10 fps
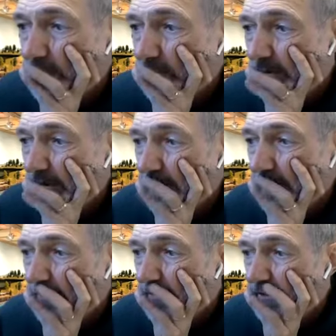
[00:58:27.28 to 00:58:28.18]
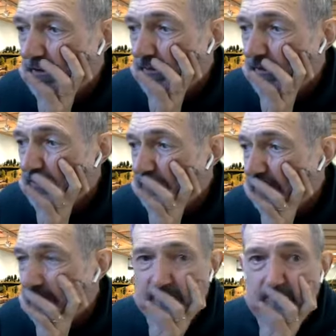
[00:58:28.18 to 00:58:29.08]
Well, it makes
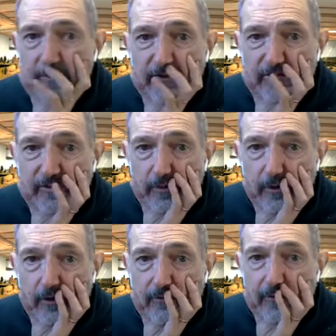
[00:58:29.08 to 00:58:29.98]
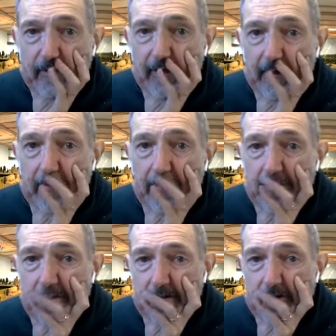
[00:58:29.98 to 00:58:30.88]
sense to me since we're over there
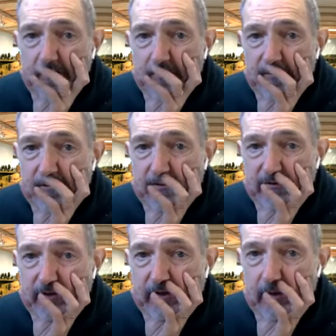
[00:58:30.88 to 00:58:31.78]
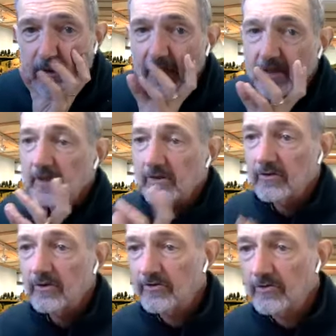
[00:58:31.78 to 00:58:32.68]
to go ahead and
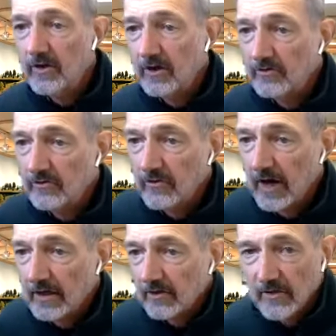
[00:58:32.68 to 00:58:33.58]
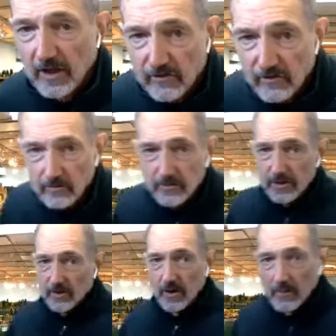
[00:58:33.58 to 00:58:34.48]
just extract, because that's the only
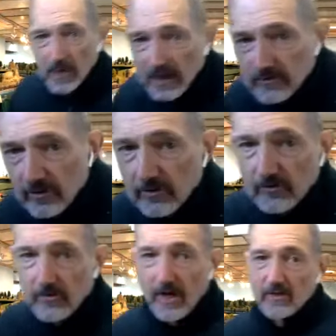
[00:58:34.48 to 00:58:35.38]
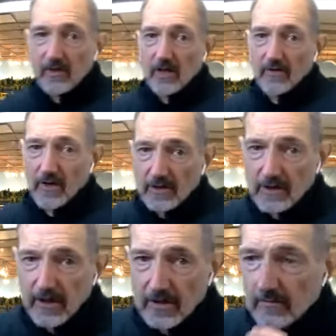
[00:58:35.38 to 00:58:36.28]
car we have to extract out of that
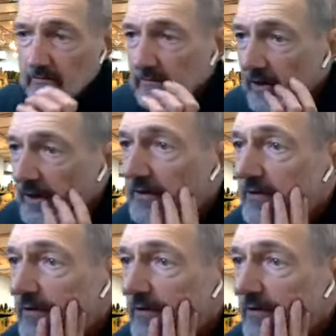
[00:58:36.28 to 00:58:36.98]
cut, right?